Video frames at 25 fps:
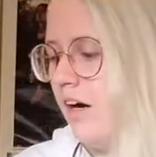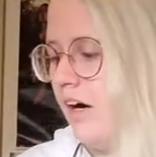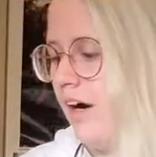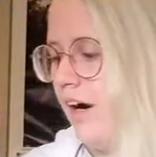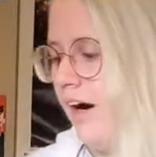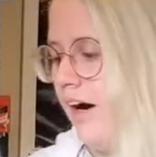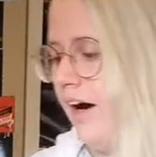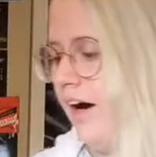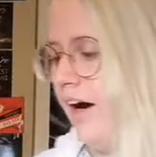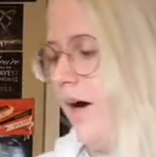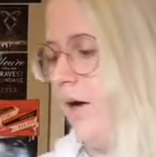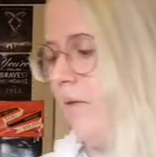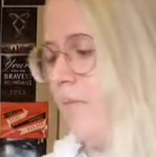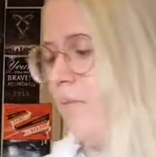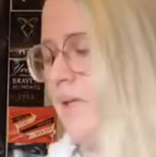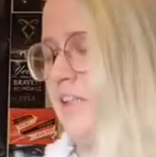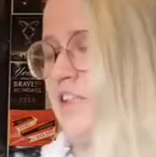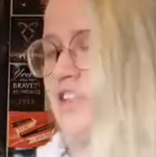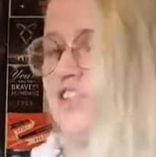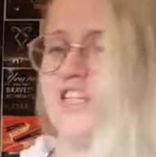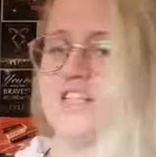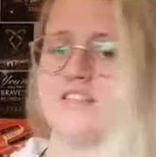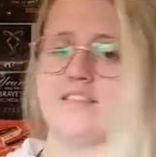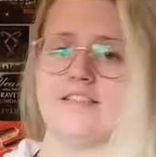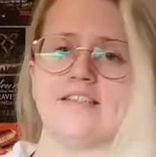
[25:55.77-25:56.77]
And
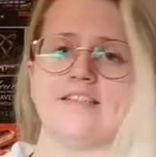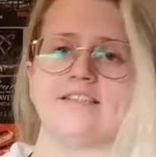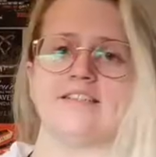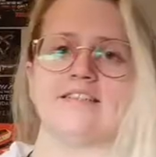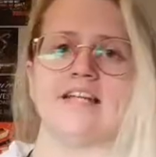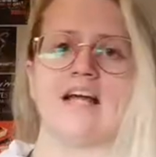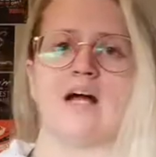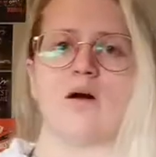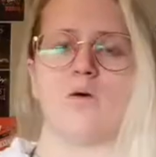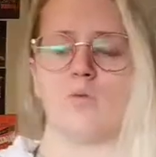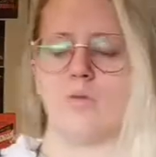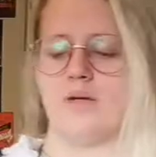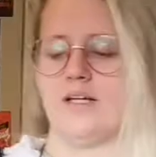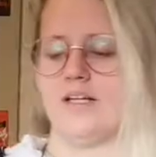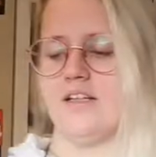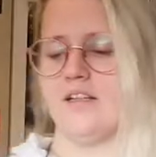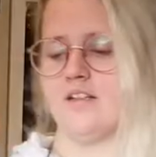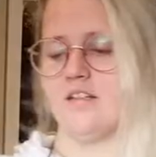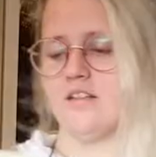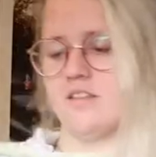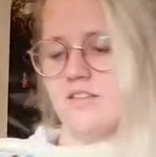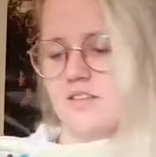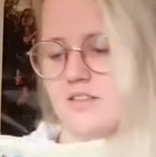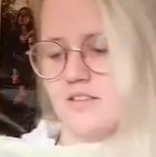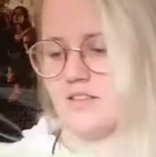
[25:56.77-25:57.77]
Jesse's now weaker
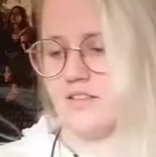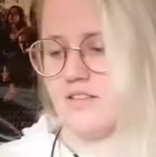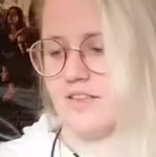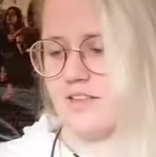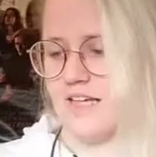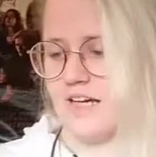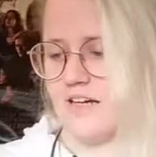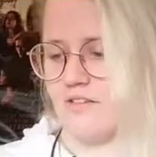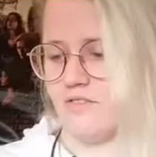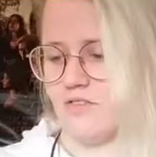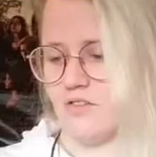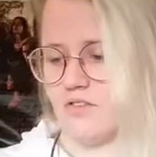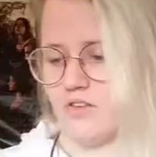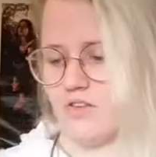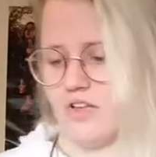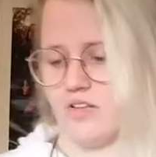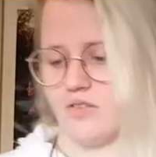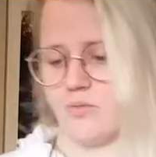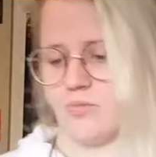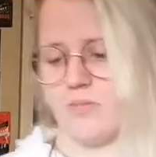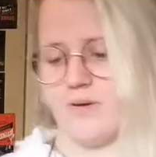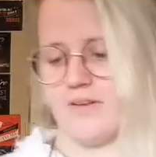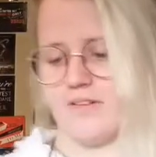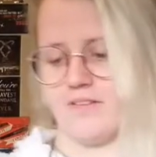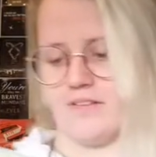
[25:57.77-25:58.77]
since he gave his
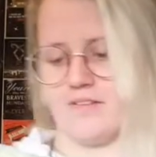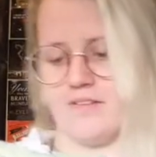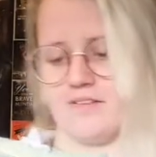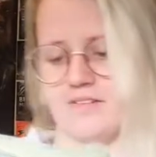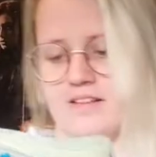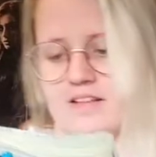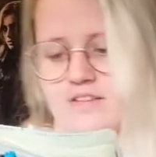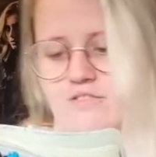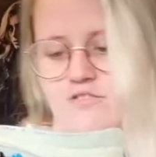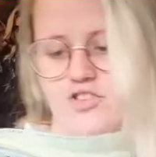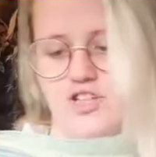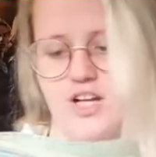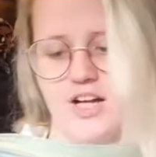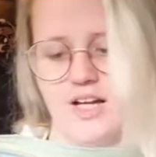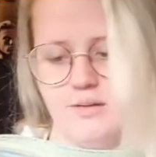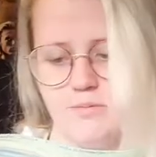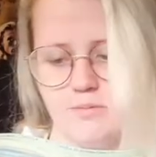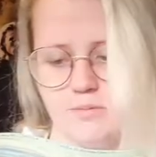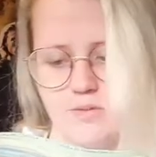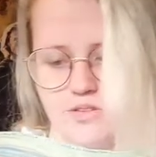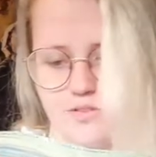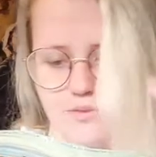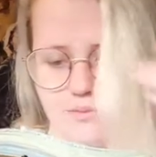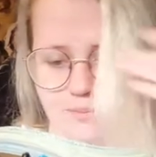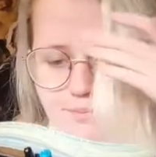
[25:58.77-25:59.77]
last breath to save
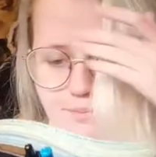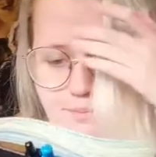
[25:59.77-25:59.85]
James.